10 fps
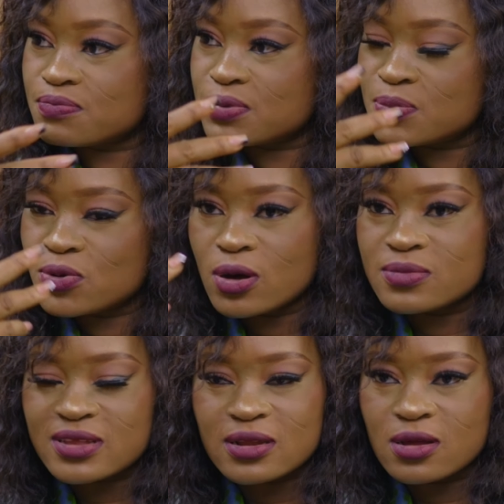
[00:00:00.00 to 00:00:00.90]
people
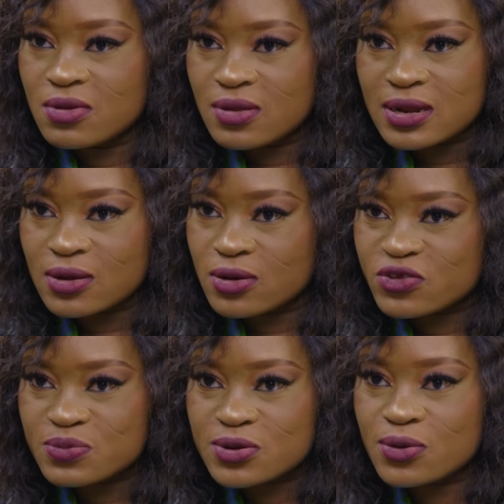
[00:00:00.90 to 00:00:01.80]
start coming at the
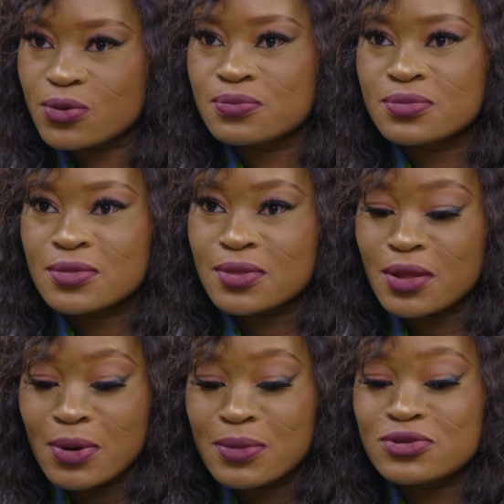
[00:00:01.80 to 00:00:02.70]
hospital.
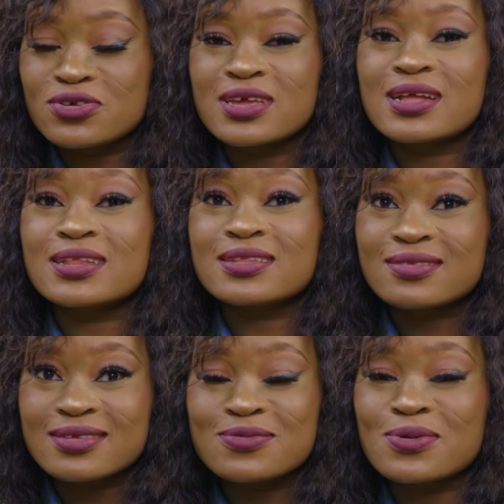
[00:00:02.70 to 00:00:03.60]
The moment you hear that
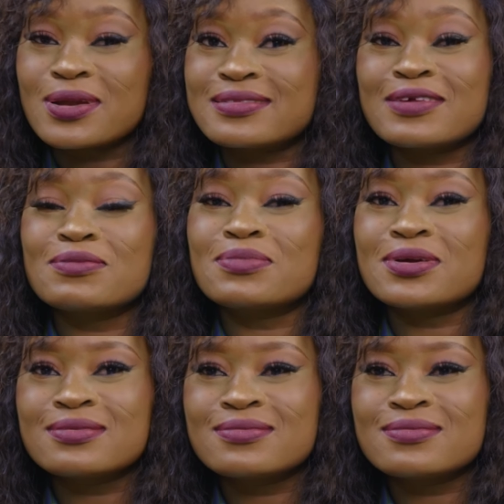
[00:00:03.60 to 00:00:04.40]
this one has given birth.